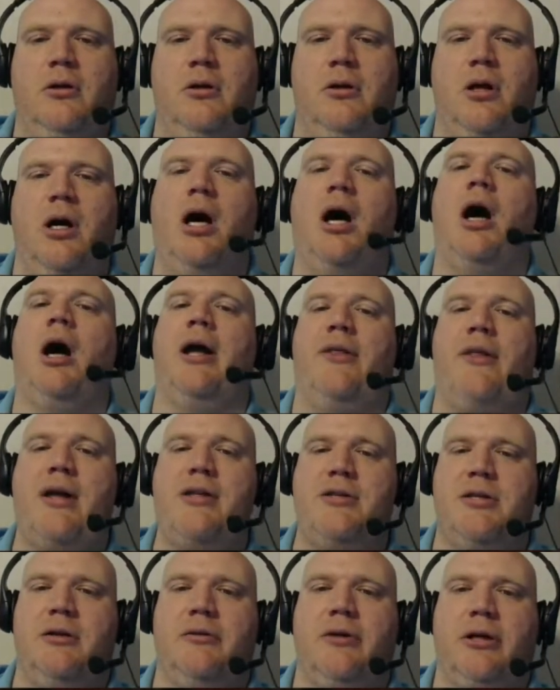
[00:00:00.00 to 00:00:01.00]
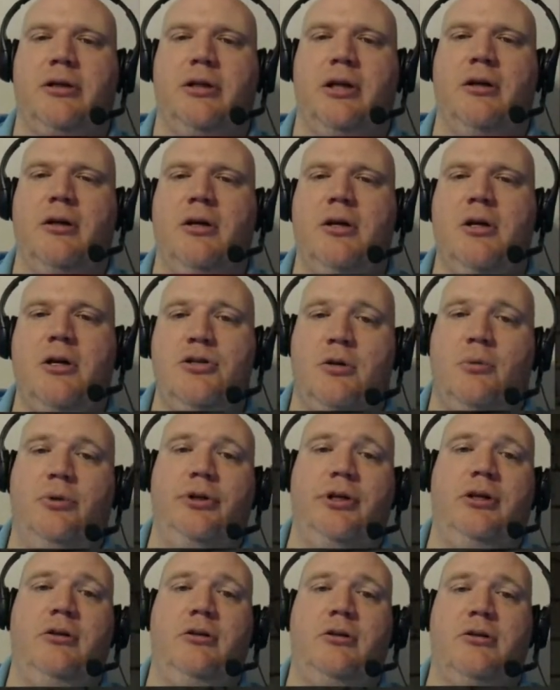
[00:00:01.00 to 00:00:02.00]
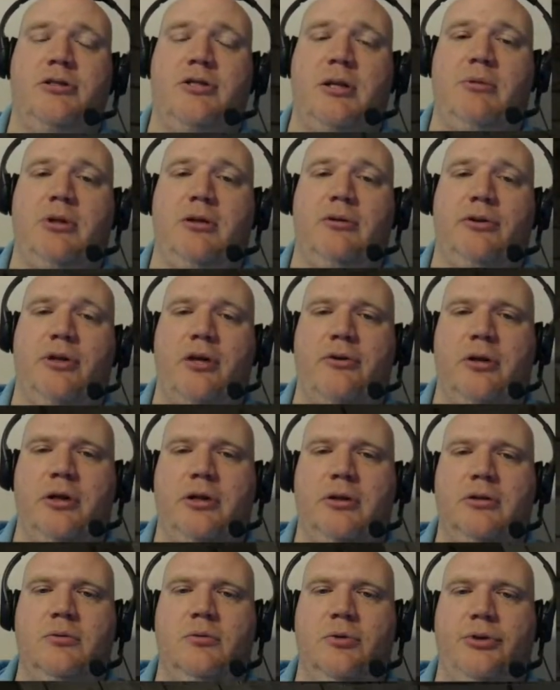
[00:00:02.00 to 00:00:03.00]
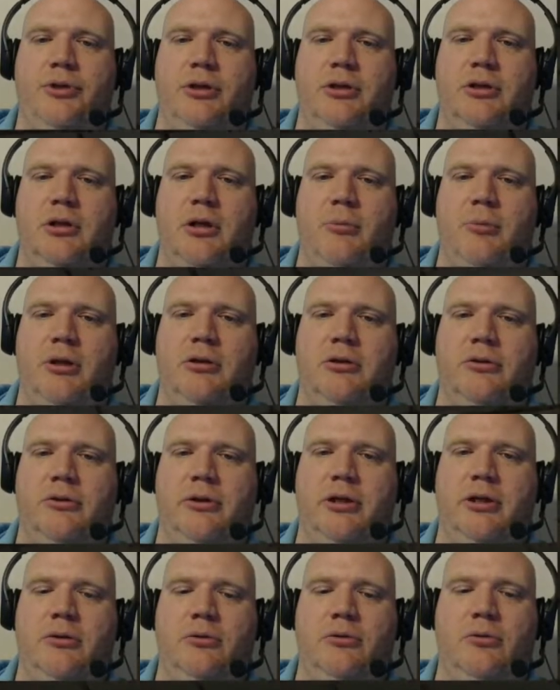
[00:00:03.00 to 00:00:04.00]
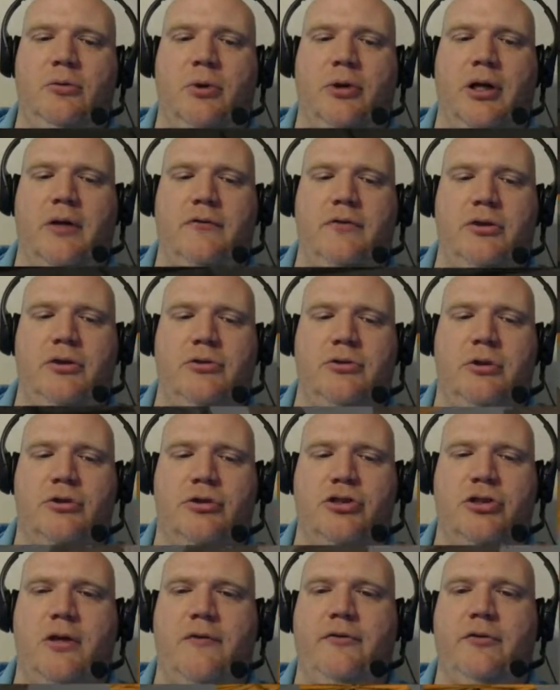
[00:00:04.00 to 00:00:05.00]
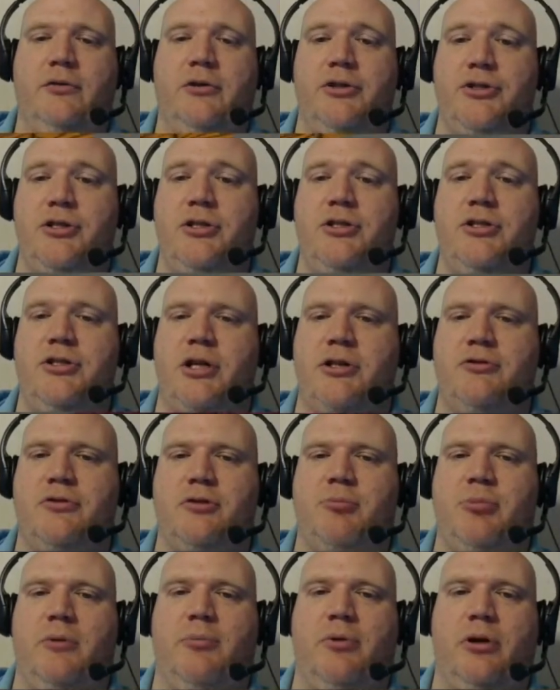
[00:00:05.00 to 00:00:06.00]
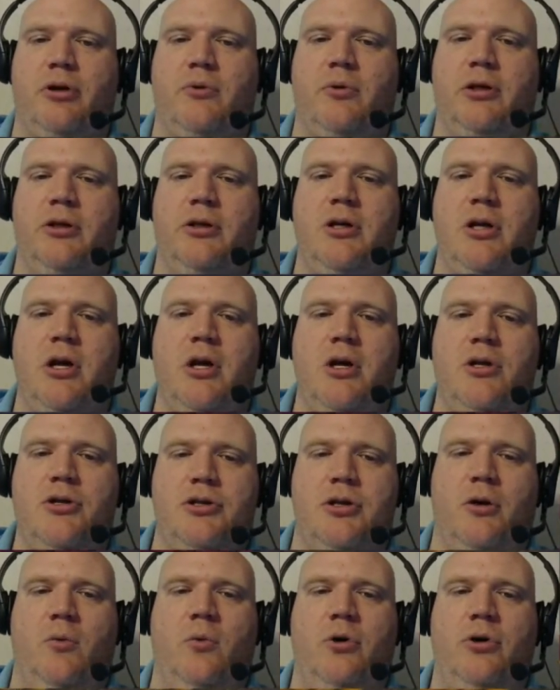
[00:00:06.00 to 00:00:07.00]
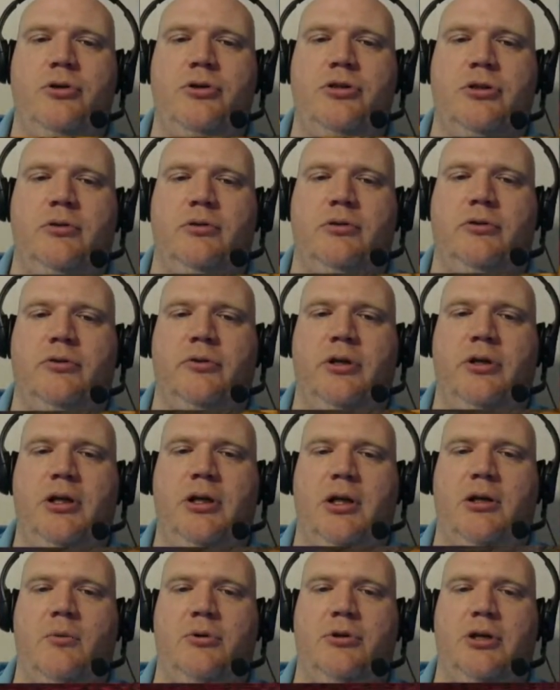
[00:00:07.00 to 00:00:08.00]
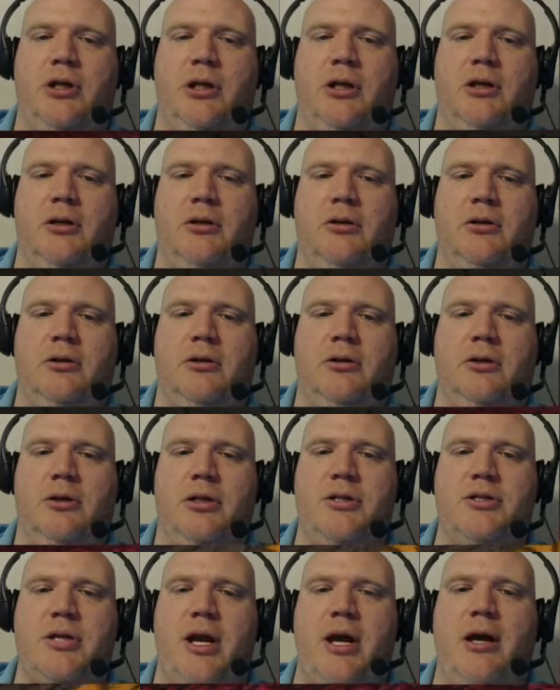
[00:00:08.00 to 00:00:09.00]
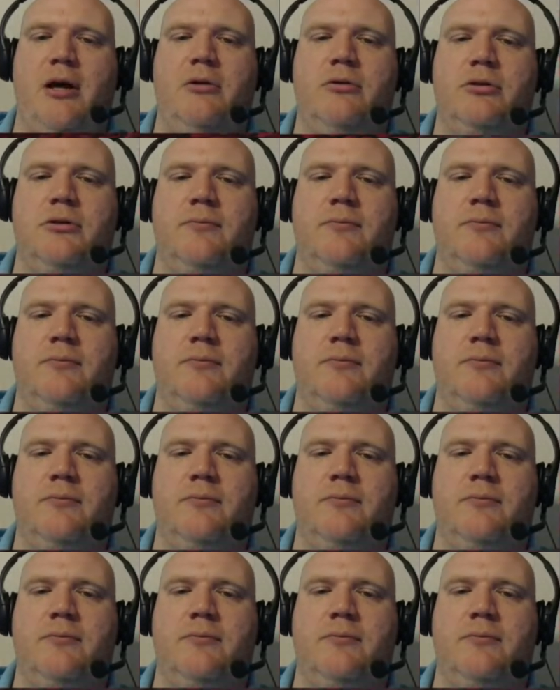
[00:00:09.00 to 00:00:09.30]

Yeah, that's it right there. So we'll need to do the same thing on the other end. We'll need to come in 3. Ooh, we're going to have to use our shovel because this is actually spread pretty quickly. So 1, 2, 3, and then we'll take this out.